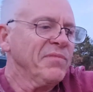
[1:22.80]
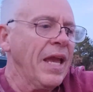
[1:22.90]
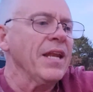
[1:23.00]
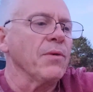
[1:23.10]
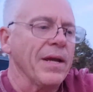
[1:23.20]

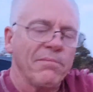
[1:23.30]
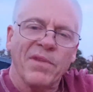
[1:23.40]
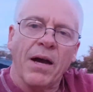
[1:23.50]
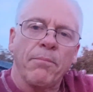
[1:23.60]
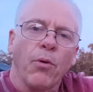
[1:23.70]
anyway,
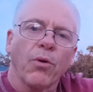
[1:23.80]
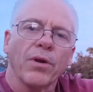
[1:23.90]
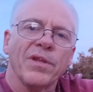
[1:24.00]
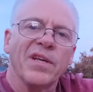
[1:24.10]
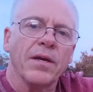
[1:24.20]
I'm
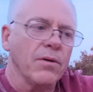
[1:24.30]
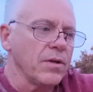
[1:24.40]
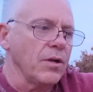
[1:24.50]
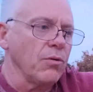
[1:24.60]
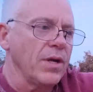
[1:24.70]
pouring
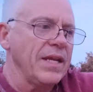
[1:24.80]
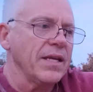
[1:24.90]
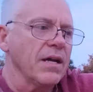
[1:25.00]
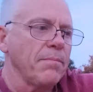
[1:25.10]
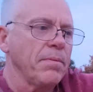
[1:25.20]

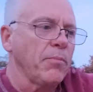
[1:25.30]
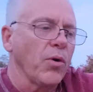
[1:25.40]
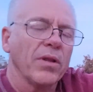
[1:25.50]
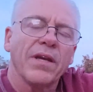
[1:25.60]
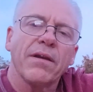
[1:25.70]
heating up,
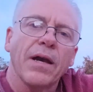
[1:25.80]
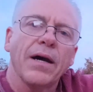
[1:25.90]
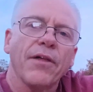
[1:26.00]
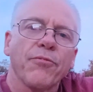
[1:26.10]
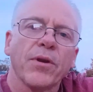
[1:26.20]
boiling
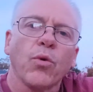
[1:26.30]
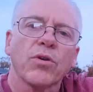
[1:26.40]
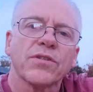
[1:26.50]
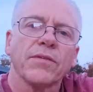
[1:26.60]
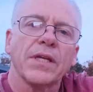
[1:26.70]

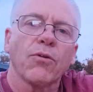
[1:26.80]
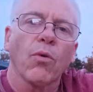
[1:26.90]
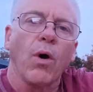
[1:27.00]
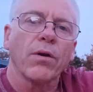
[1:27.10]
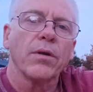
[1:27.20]
3/4 of a liter
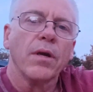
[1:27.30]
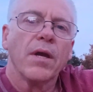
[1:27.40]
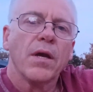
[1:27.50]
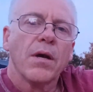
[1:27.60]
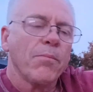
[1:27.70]
of water,
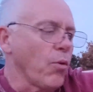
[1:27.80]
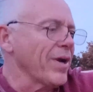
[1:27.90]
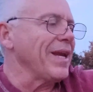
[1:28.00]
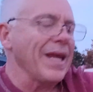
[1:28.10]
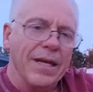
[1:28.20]
pouring
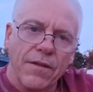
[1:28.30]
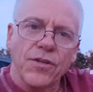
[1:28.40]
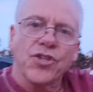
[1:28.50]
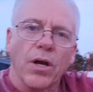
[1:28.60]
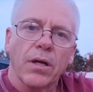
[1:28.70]
it into the
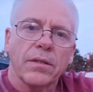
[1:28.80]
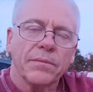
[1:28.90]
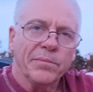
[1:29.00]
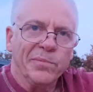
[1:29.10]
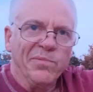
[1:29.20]
jug,
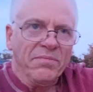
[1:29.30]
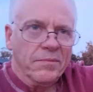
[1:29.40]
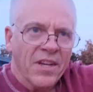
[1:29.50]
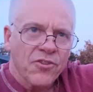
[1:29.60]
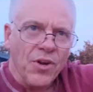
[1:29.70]

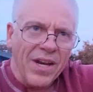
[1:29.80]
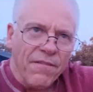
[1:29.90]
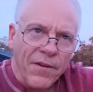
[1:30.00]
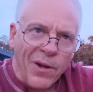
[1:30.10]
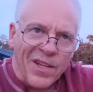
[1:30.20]
trying to
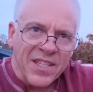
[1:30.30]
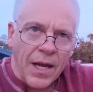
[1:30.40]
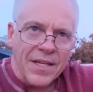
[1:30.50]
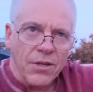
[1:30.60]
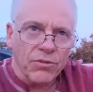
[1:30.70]
figure out the
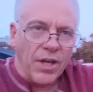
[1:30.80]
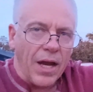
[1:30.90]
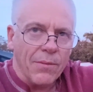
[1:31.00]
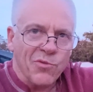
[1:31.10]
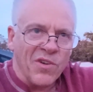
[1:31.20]
ideal
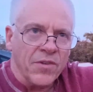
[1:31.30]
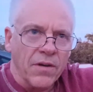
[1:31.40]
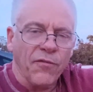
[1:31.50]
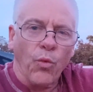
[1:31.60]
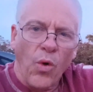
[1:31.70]
time. So I've done
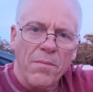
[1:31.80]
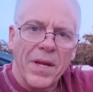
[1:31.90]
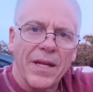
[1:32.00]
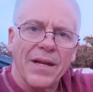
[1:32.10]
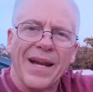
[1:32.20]
it for 1
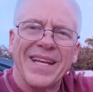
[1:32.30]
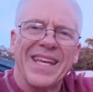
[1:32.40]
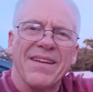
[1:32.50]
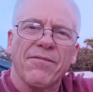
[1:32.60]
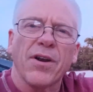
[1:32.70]
minute. I didn't
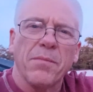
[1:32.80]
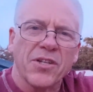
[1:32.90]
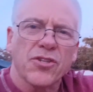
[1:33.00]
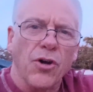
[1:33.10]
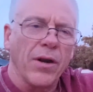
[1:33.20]
get very
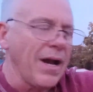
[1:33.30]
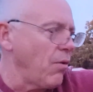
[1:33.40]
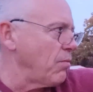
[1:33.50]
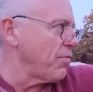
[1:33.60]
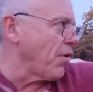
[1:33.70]
much
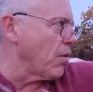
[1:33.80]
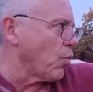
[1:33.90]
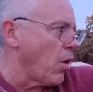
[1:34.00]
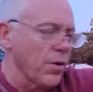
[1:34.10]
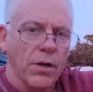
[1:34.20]
thawed
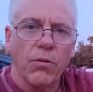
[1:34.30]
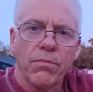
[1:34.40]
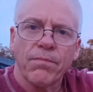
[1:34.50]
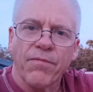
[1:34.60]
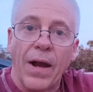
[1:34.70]
water,
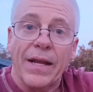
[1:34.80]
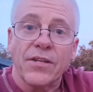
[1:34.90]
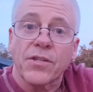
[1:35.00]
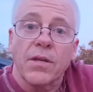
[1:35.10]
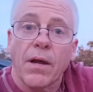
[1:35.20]

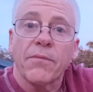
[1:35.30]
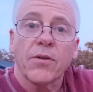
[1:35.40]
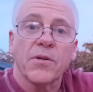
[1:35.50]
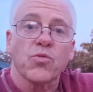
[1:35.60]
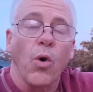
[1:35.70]
ice, not very
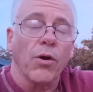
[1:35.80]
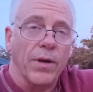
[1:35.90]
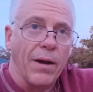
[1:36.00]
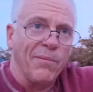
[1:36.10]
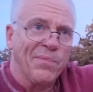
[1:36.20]
much water out.